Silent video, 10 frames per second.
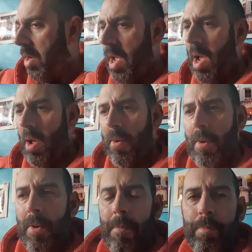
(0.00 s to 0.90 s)
Now,
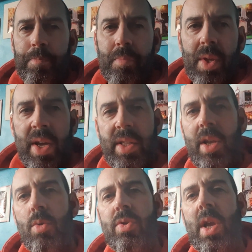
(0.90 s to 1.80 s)
he
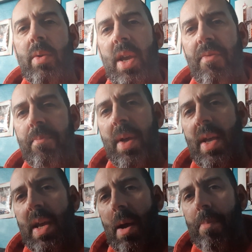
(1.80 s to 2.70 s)
did also gift
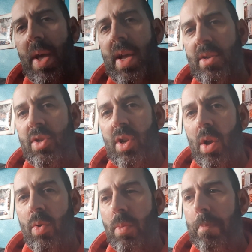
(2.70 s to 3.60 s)
me a
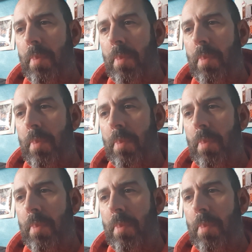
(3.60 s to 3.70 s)
PS2,